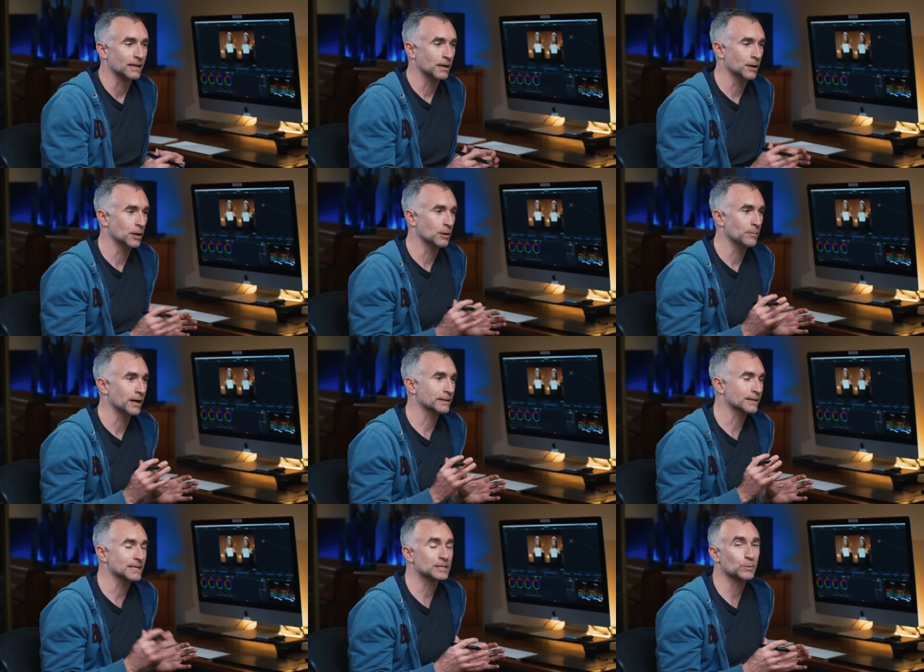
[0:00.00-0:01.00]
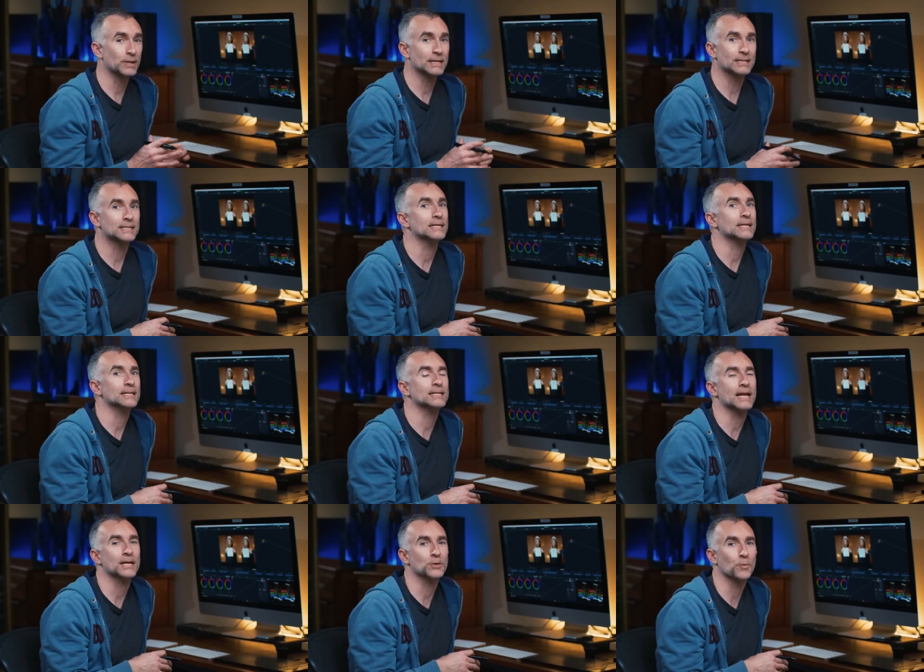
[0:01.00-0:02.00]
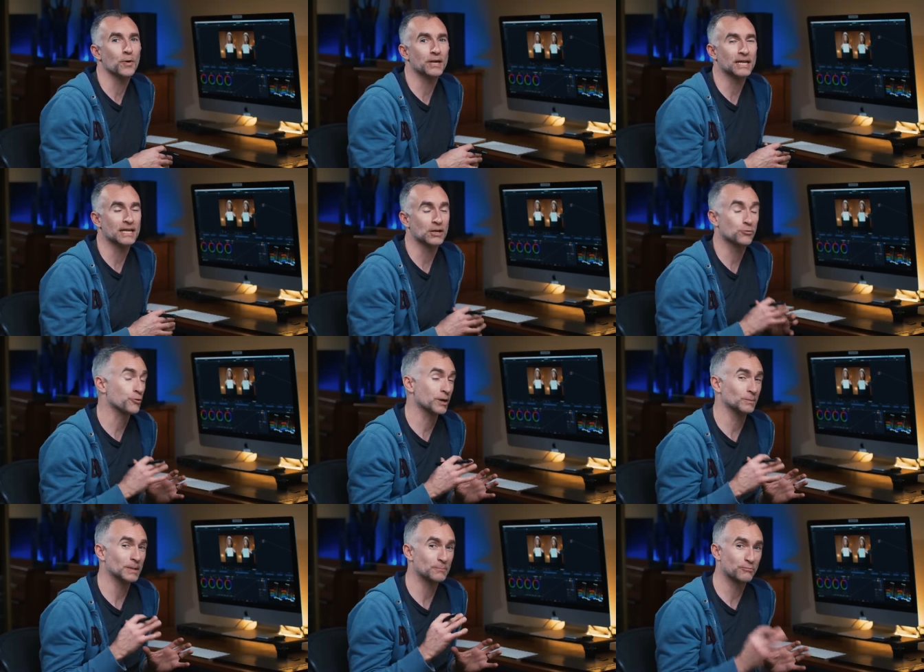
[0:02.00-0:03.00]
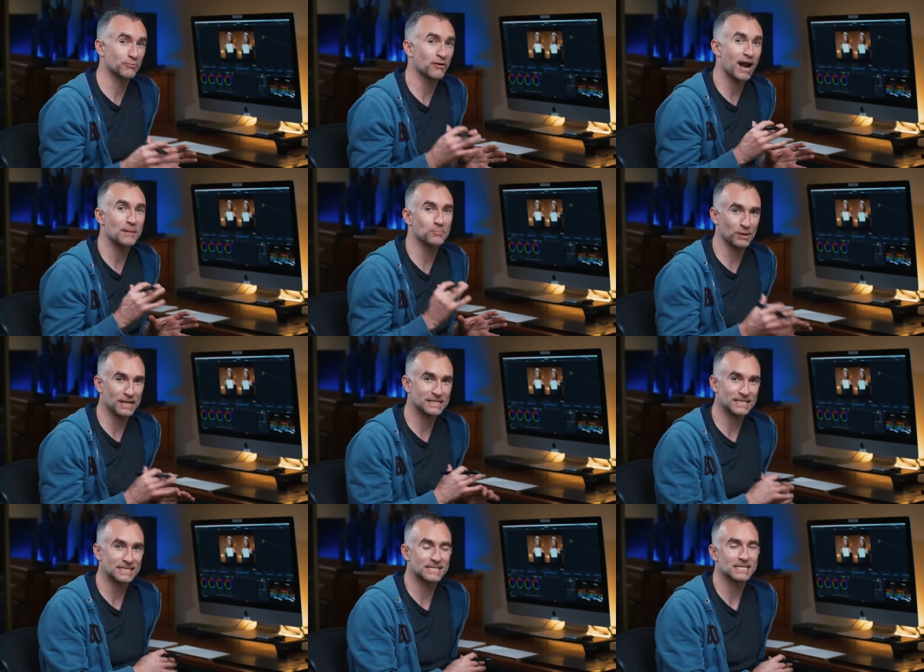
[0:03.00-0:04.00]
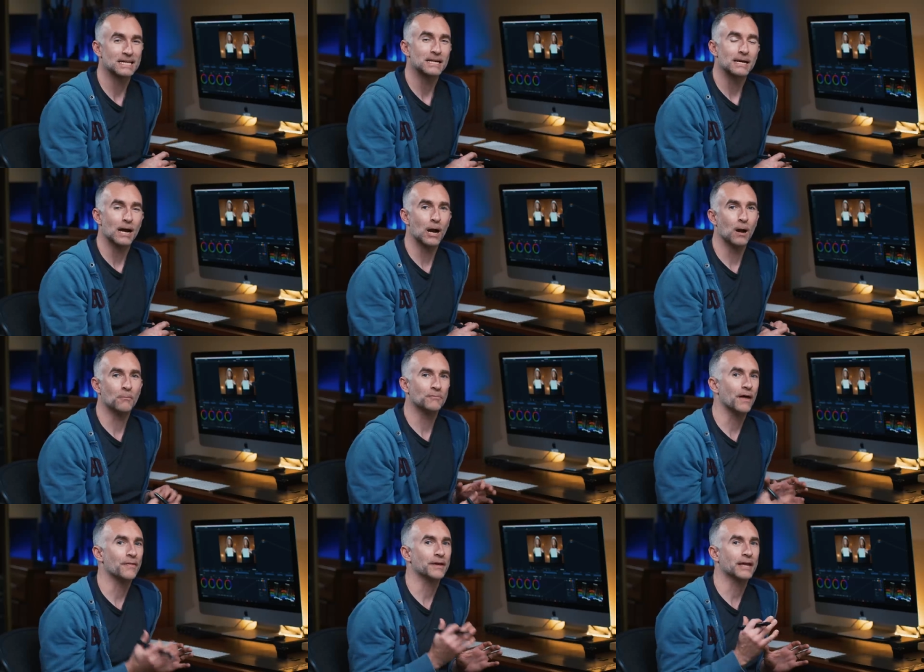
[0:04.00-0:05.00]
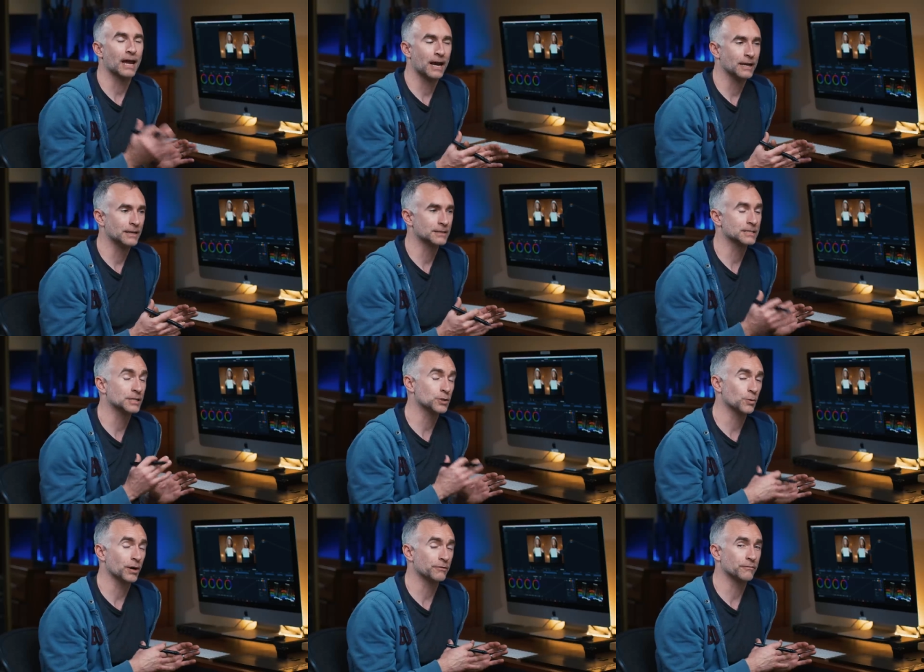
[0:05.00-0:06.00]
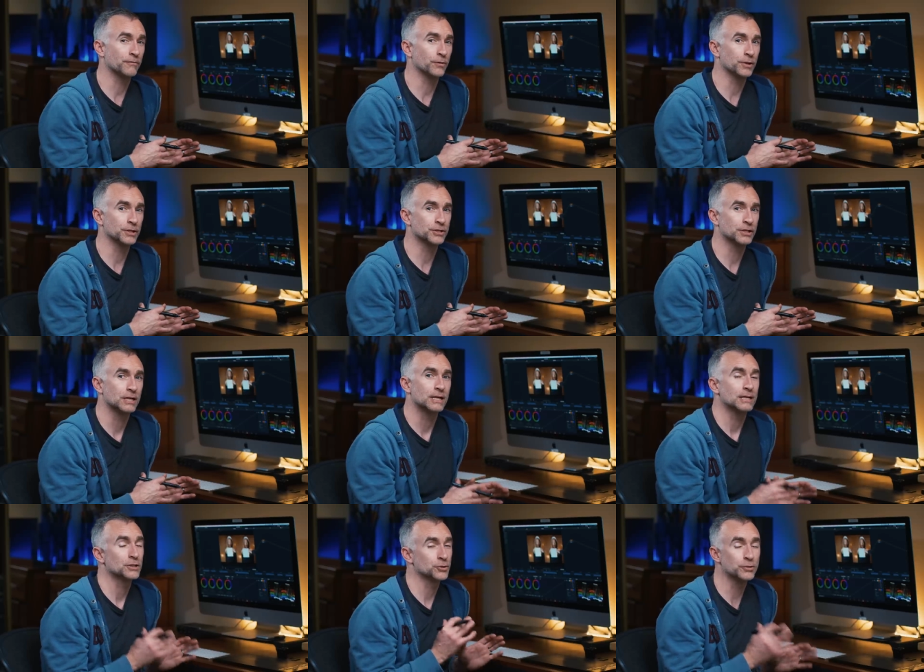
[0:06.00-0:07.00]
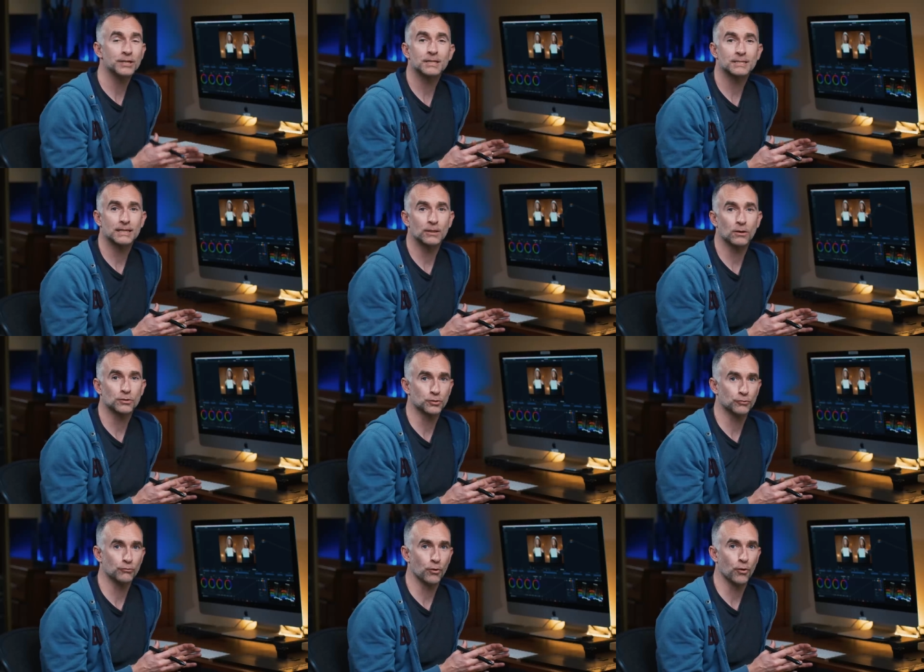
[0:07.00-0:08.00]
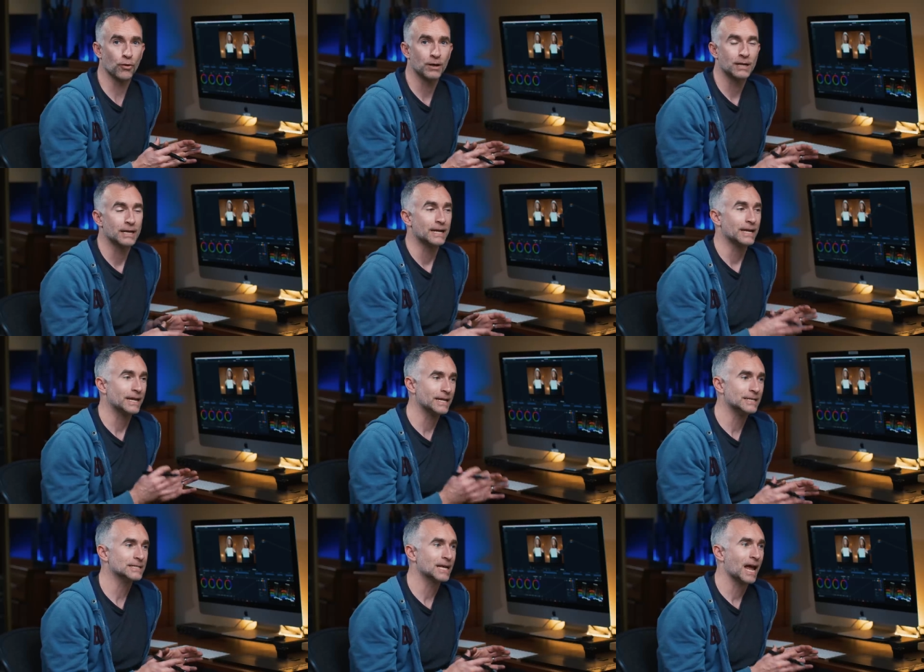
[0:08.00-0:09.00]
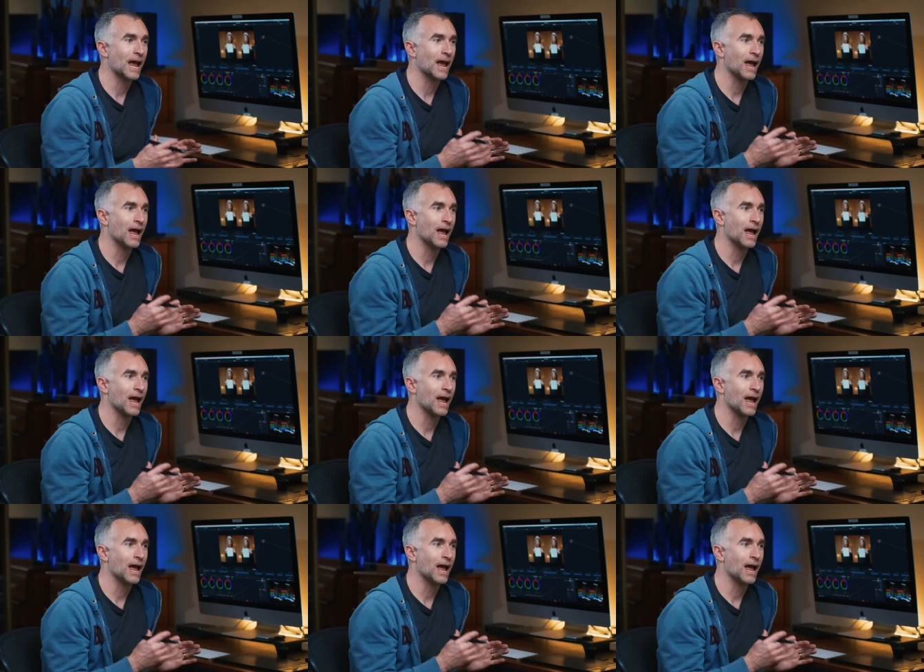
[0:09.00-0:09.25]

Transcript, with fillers: um, unless we intend to work in incredibly bright places, um, that the Canon C200 footage shooting in C-Log2 RAW is